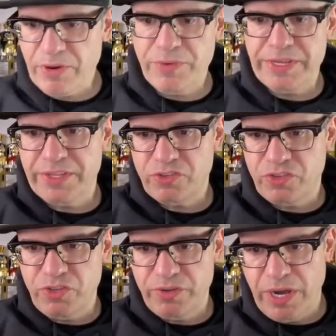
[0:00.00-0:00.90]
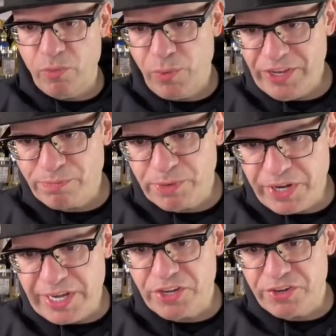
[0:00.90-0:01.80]
I'm going to read this to you. A
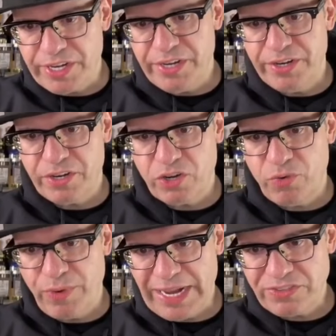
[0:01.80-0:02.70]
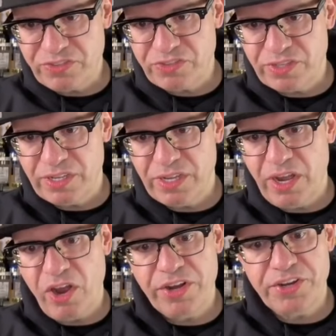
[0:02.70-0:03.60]
whisper in your ear, caress
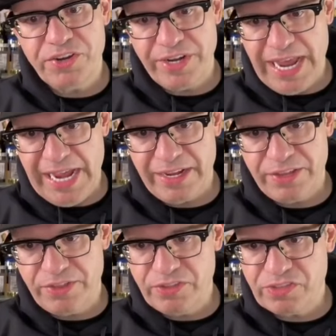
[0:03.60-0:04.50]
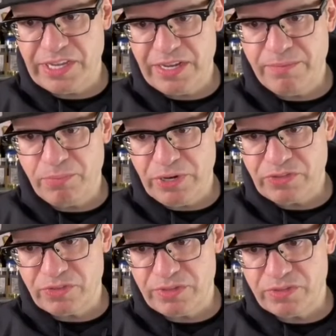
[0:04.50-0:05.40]
on your neck. The skin
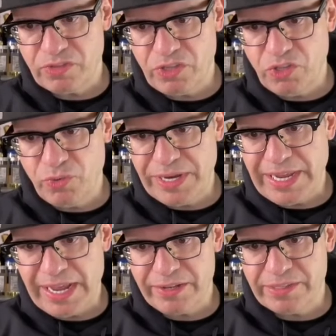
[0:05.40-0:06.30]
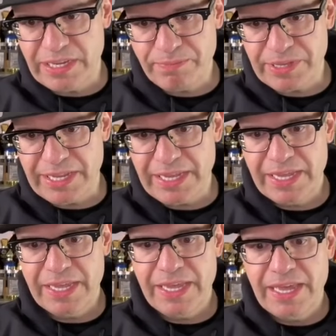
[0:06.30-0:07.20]
bristles, you inhale
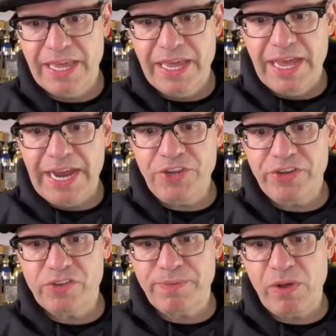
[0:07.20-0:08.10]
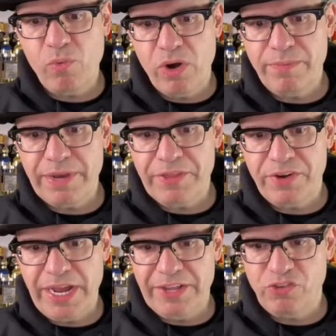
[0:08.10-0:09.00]
deeply, and you can smell warm
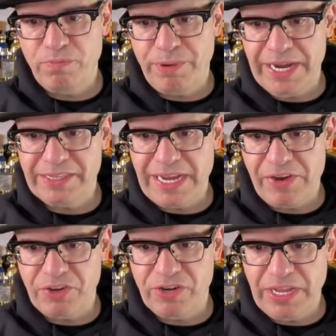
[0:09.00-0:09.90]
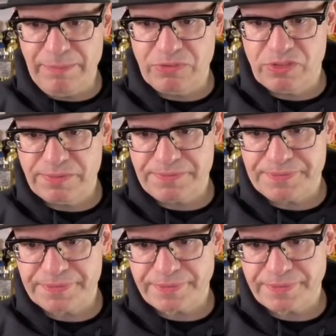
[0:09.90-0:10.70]
leather as you bite down your lips.